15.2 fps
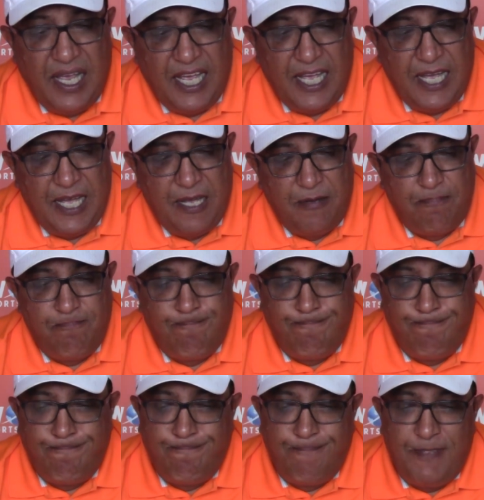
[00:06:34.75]

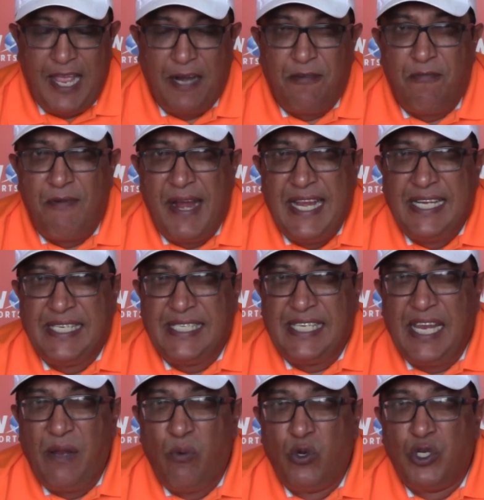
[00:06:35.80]
That
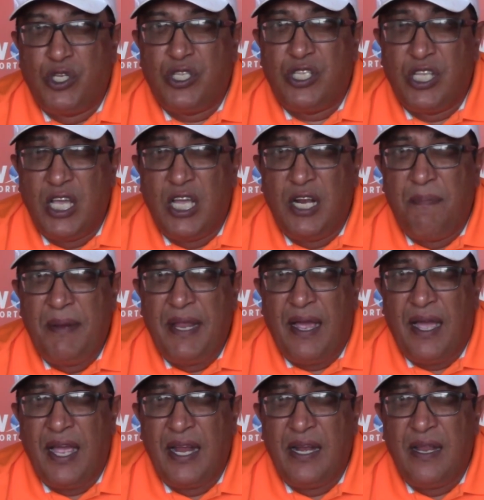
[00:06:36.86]
race he was 3rd
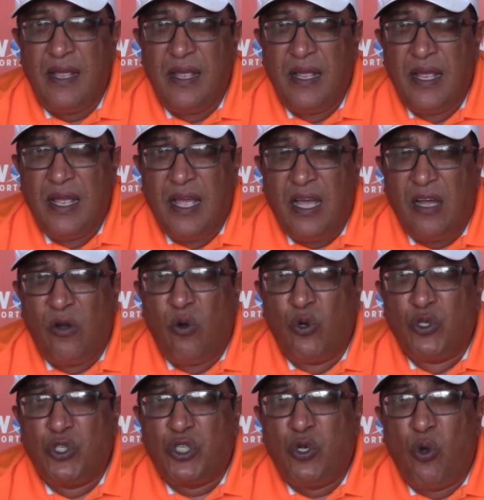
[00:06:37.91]
behind a
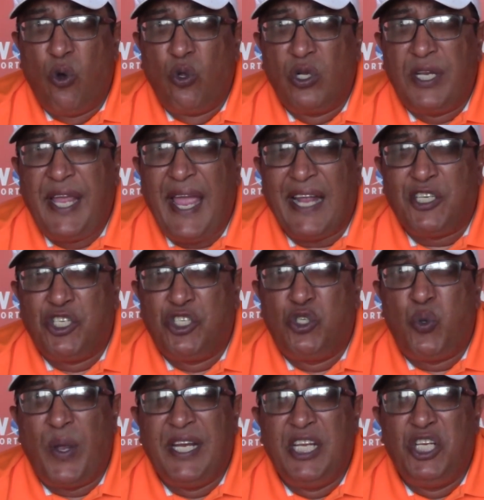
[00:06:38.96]
horse called Catch
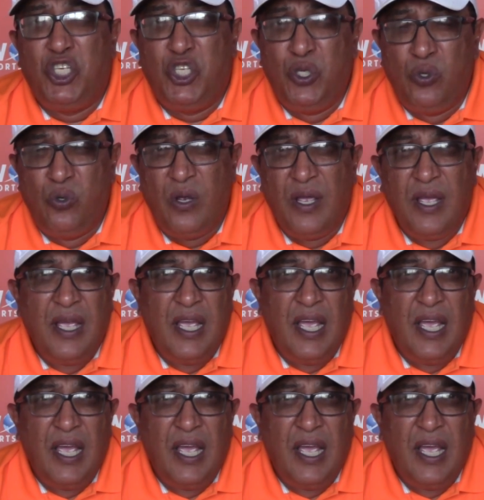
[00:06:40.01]
22